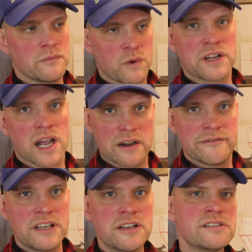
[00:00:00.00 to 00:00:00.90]
what kind of
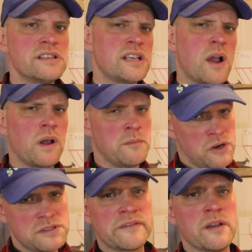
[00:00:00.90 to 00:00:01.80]
videos? And said, well,
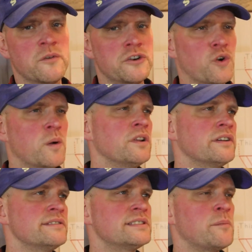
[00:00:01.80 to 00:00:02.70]
most of them were normal
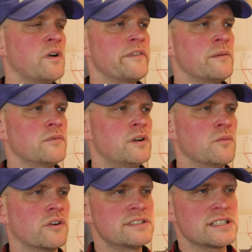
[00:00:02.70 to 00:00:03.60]
and some of them were
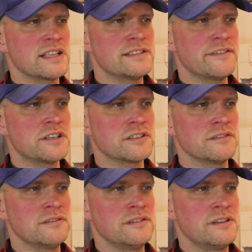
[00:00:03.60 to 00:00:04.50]
more science
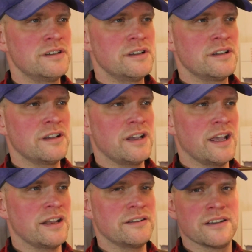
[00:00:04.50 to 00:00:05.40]
fiction.
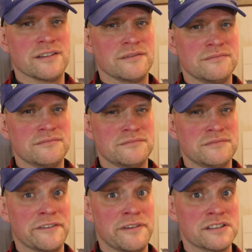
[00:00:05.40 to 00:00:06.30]
And
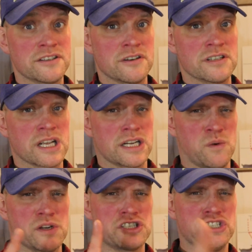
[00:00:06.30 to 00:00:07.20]
defense attorney said, there
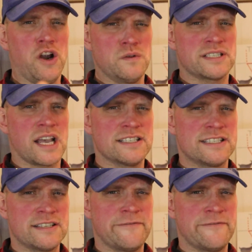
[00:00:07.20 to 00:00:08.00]
was no science